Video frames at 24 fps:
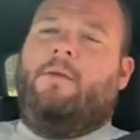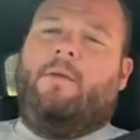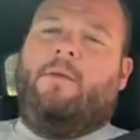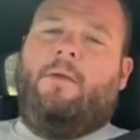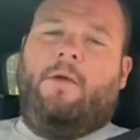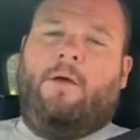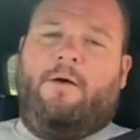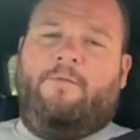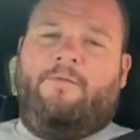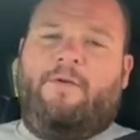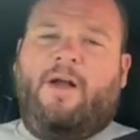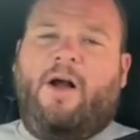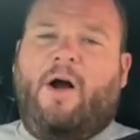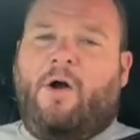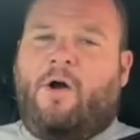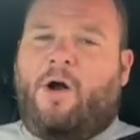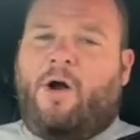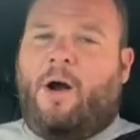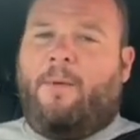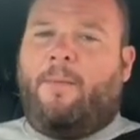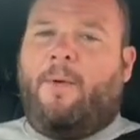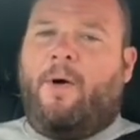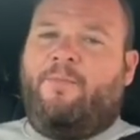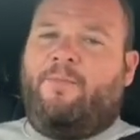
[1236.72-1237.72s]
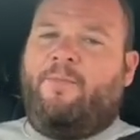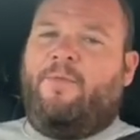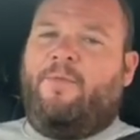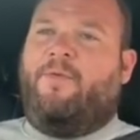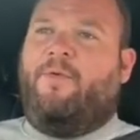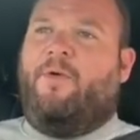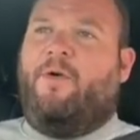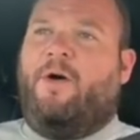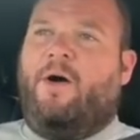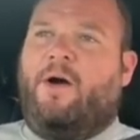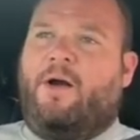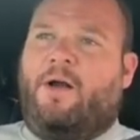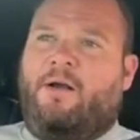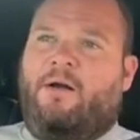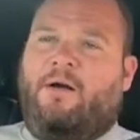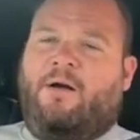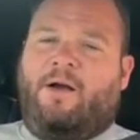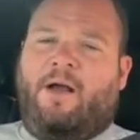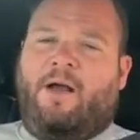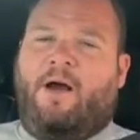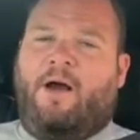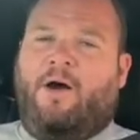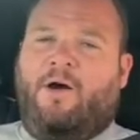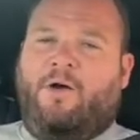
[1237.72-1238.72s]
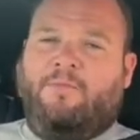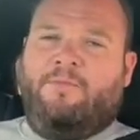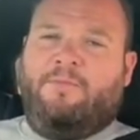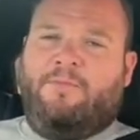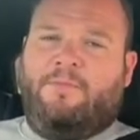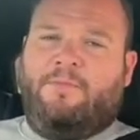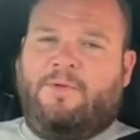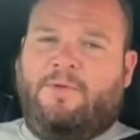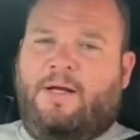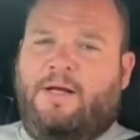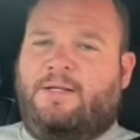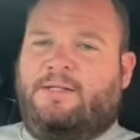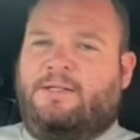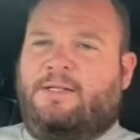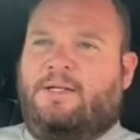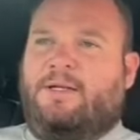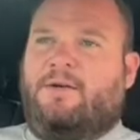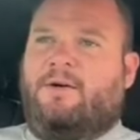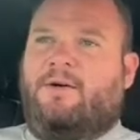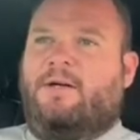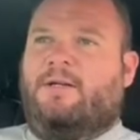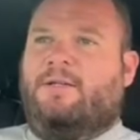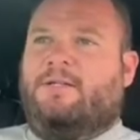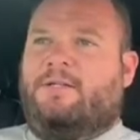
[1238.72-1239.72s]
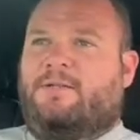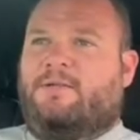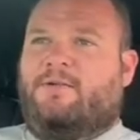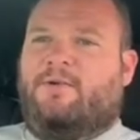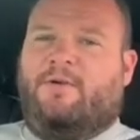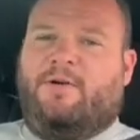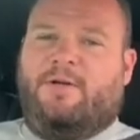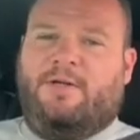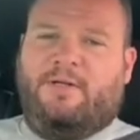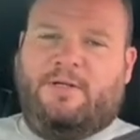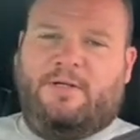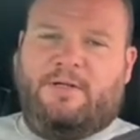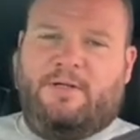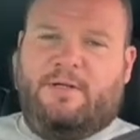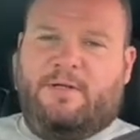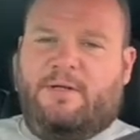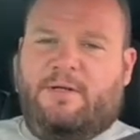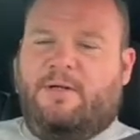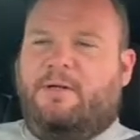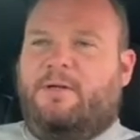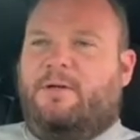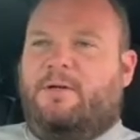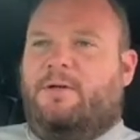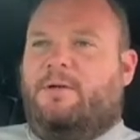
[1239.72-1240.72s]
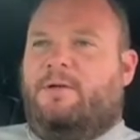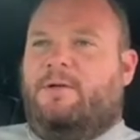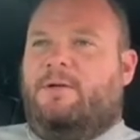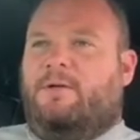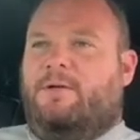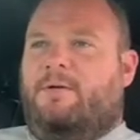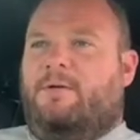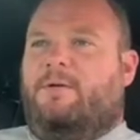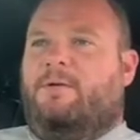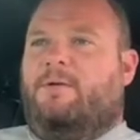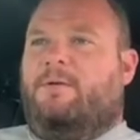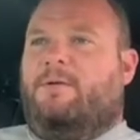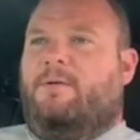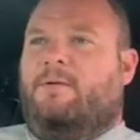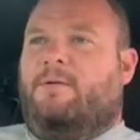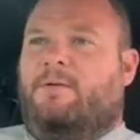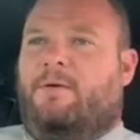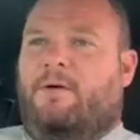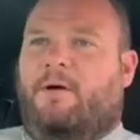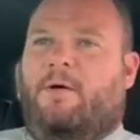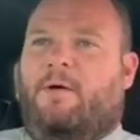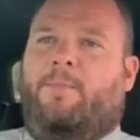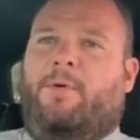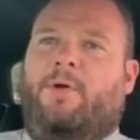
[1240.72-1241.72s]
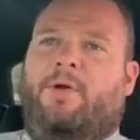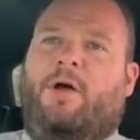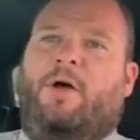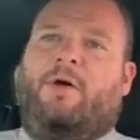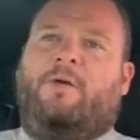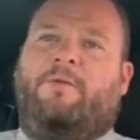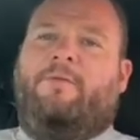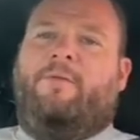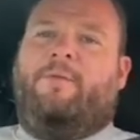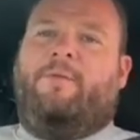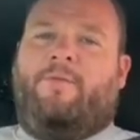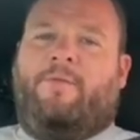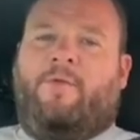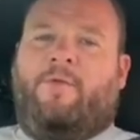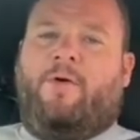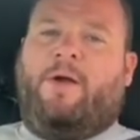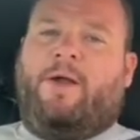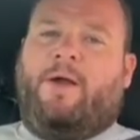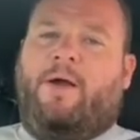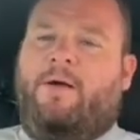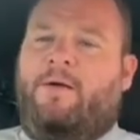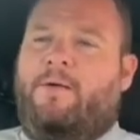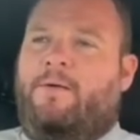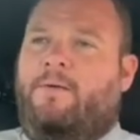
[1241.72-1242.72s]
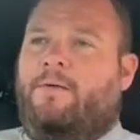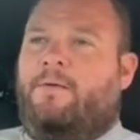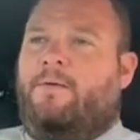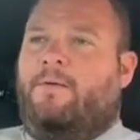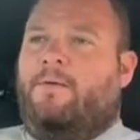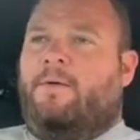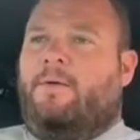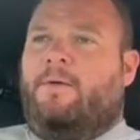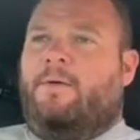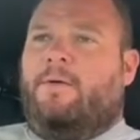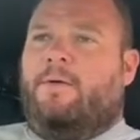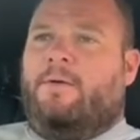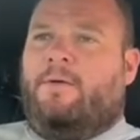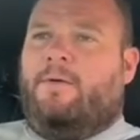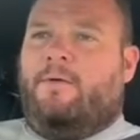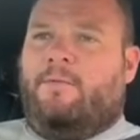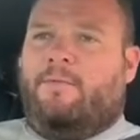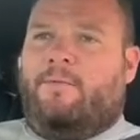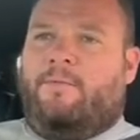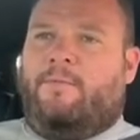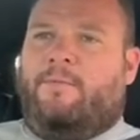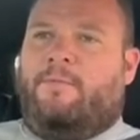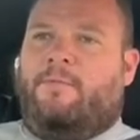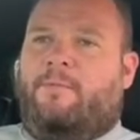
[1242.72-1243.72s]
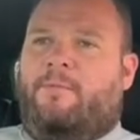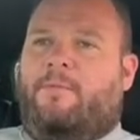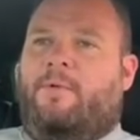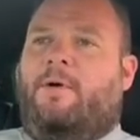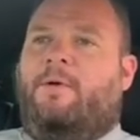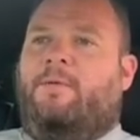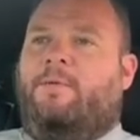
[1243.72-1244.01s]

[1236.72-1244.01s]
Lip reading: I think I'll come off before I get home, actually, guys, sorry. I'll pull over before I get home. Where we're